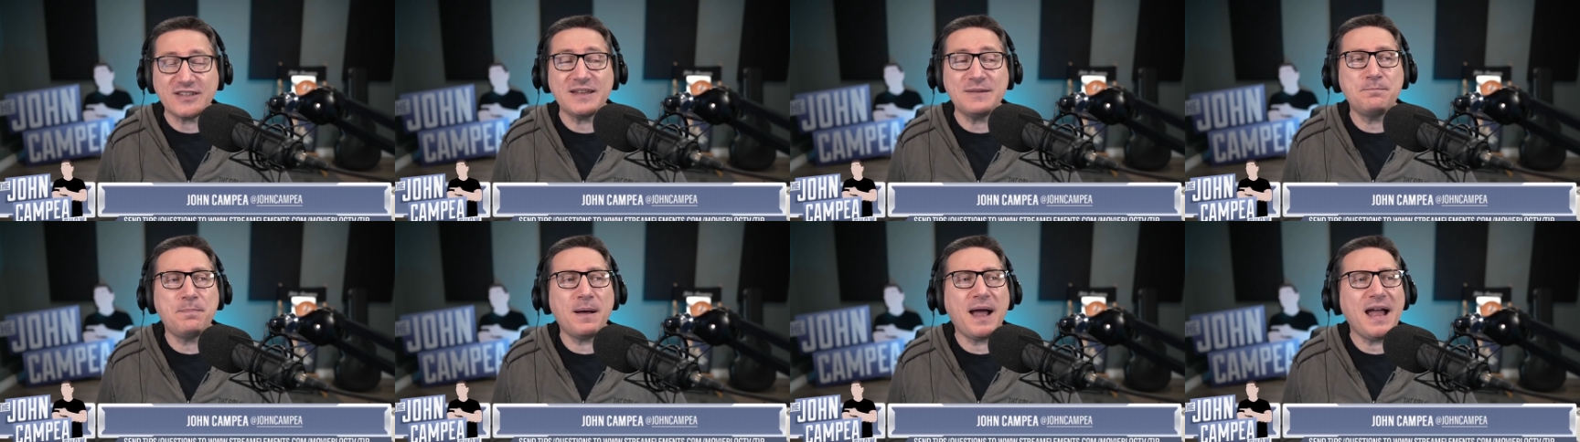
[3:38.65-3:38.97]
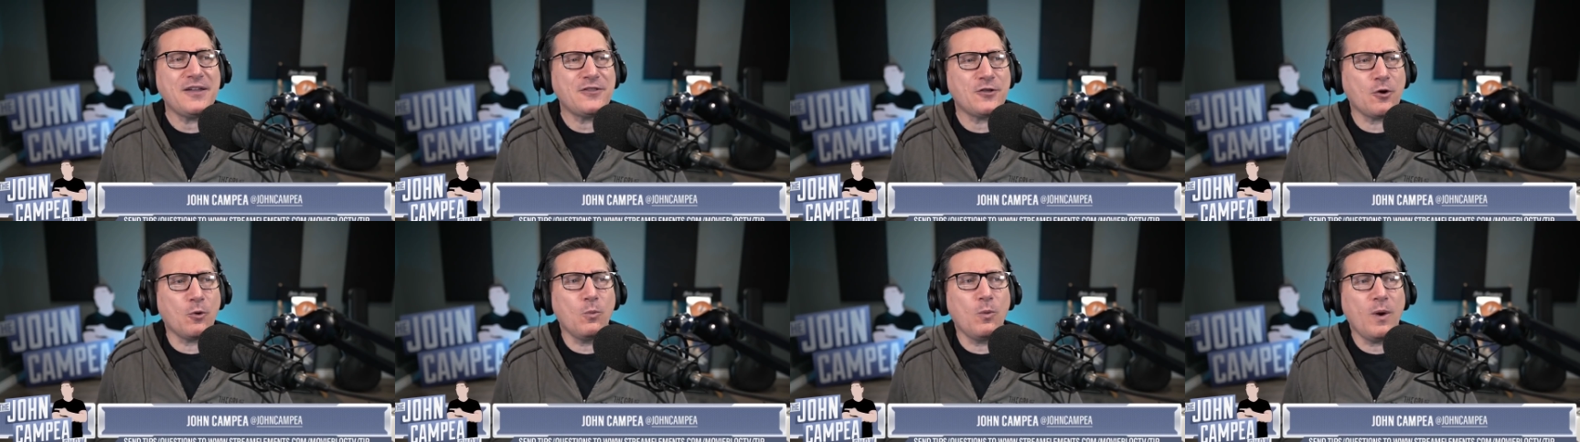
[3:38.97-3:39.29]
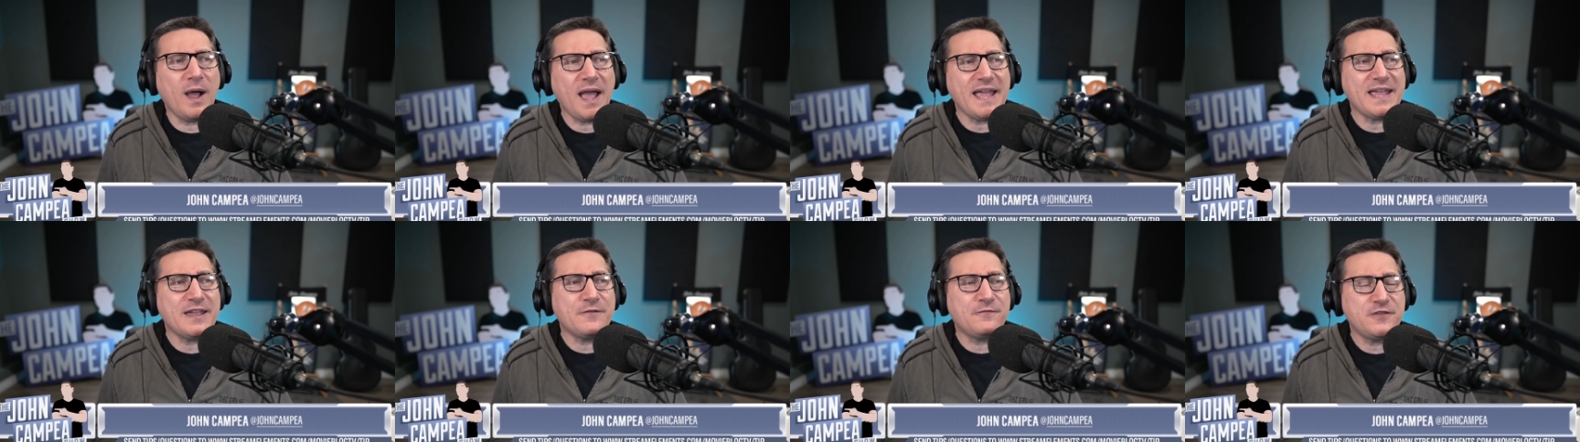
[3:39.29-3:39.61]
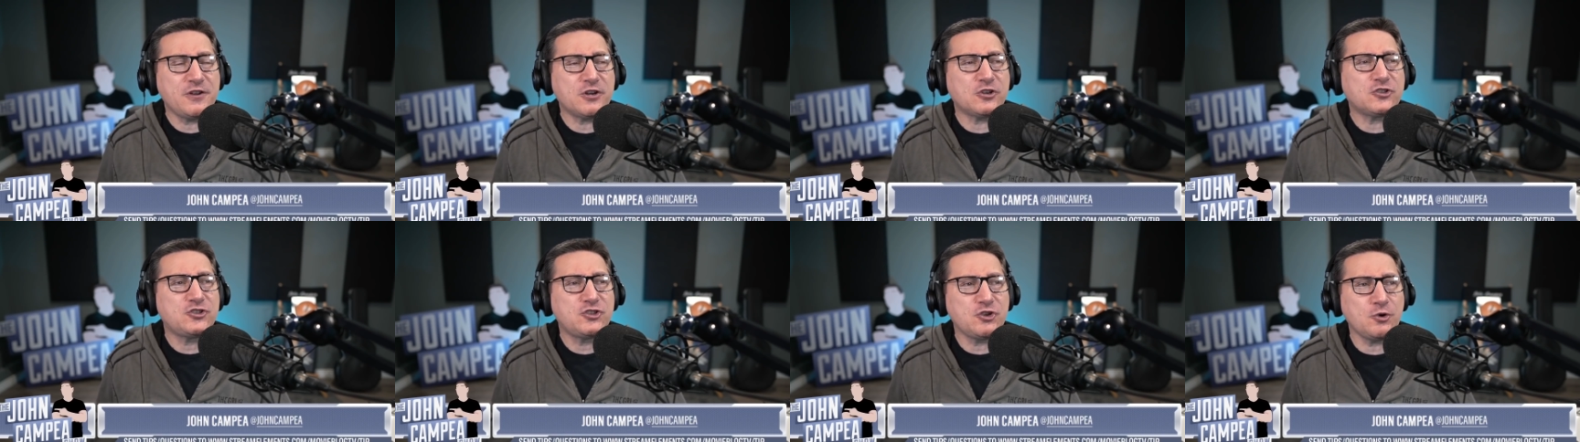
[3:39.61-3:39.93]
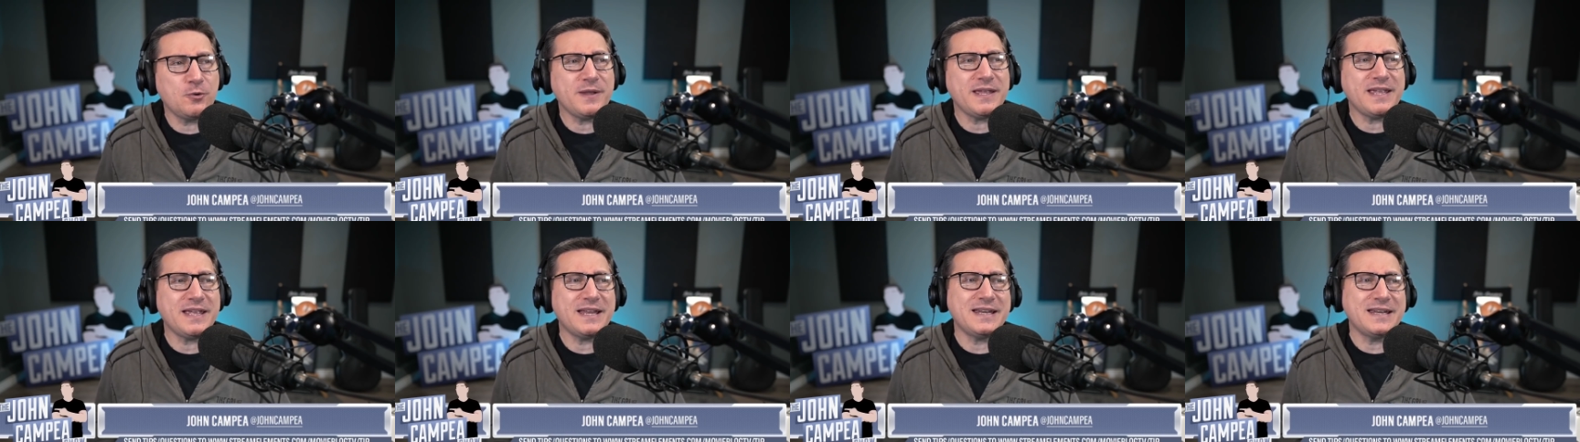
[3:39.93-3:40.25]
And by the way, if you're
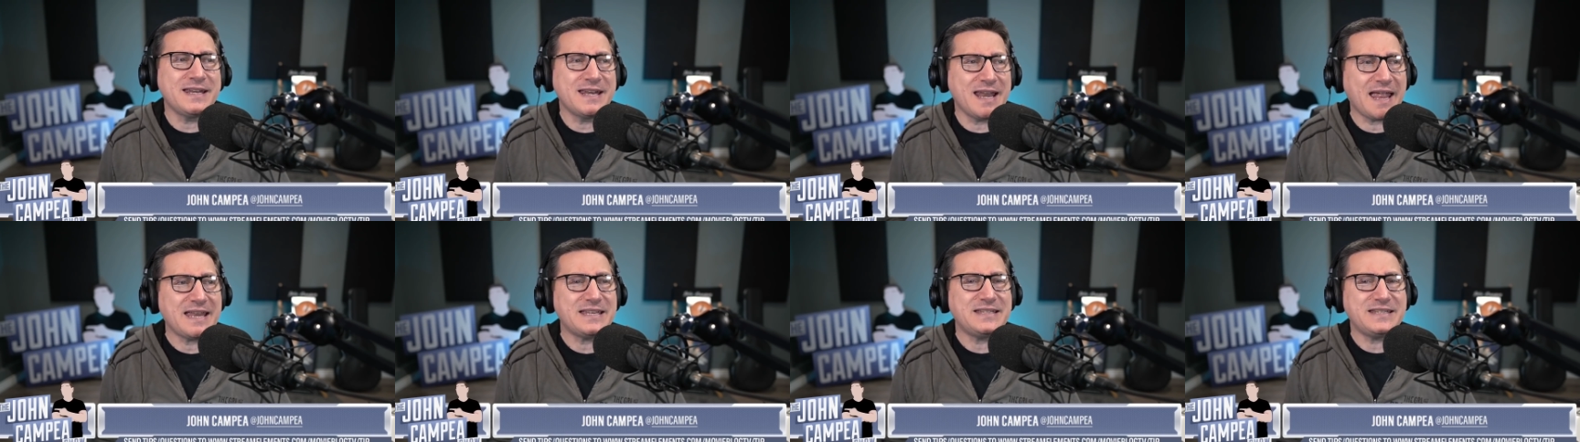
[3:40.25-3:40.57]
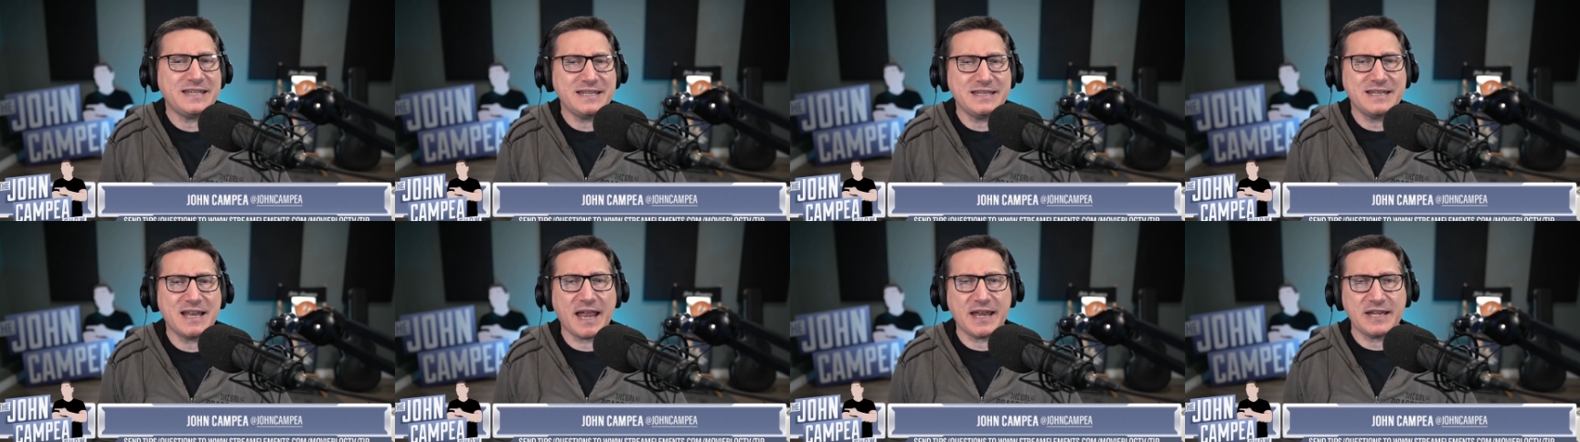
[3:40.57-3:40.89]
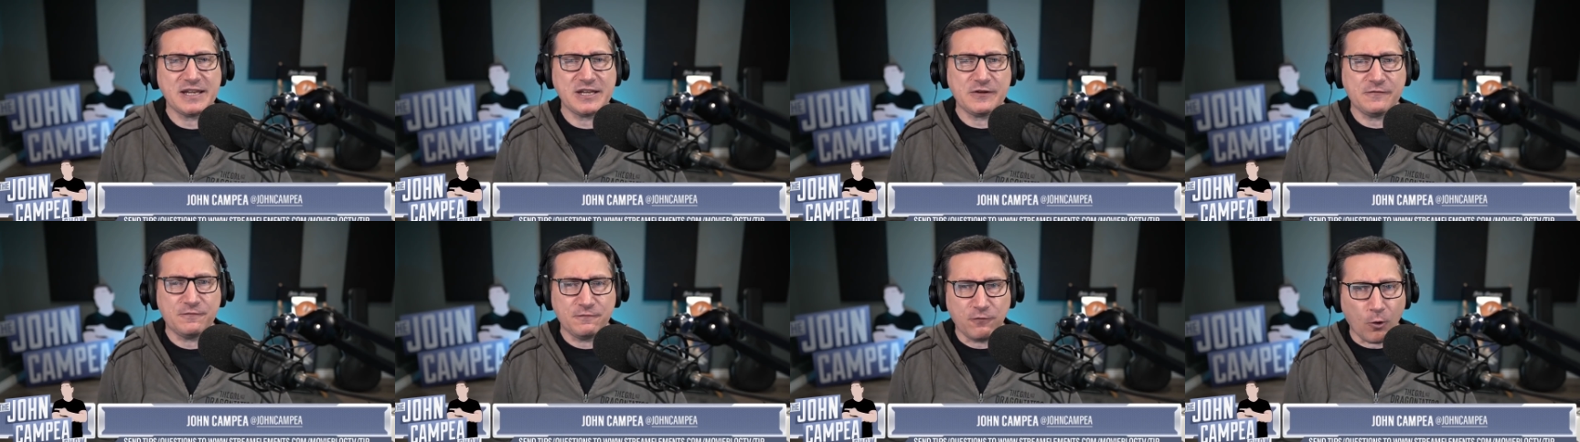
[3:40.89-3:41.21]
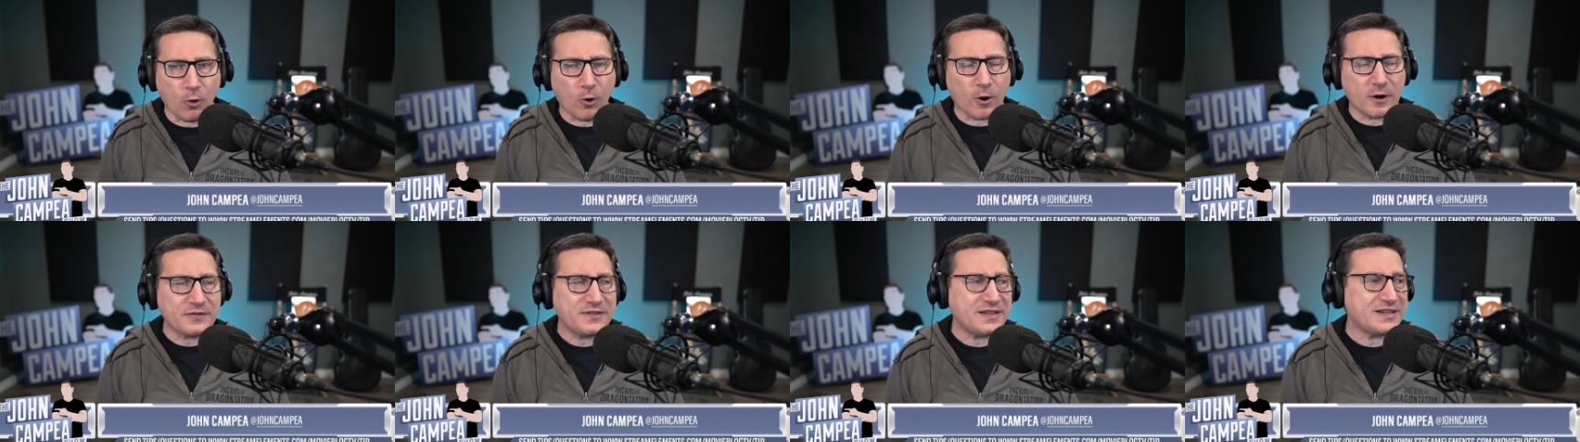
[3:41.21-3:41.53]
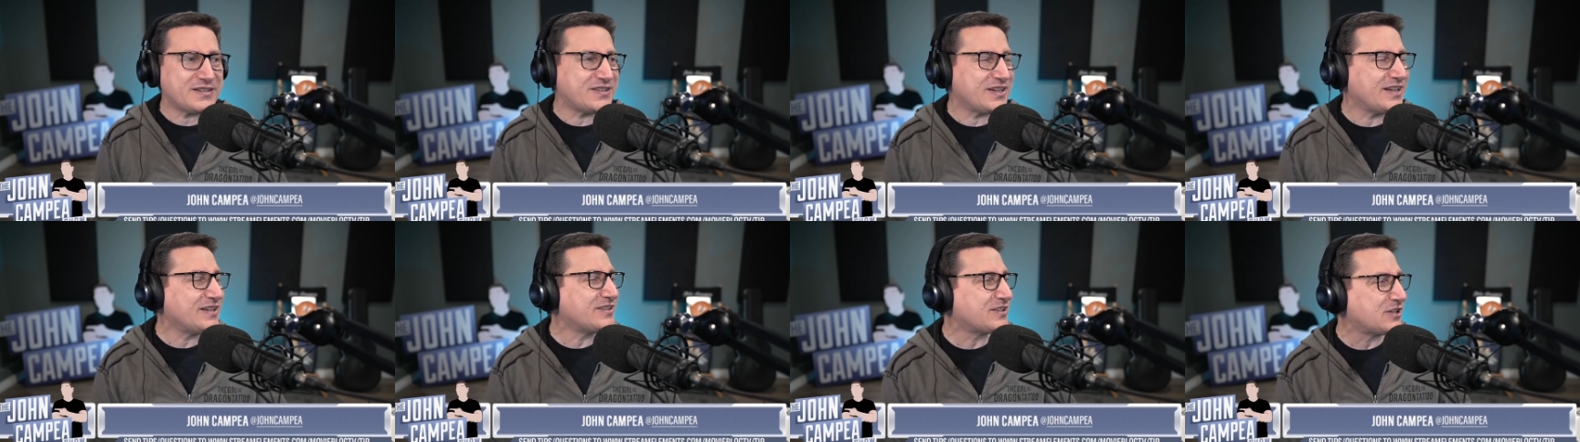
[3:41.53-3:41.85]
doing it in 1994,
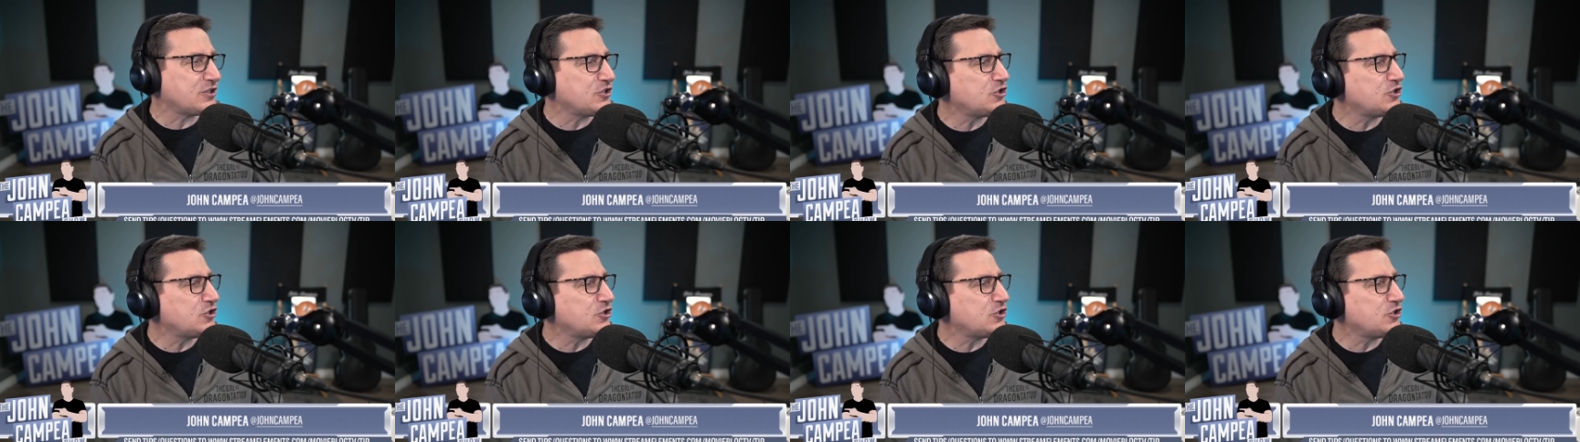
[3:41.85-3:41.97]
this is,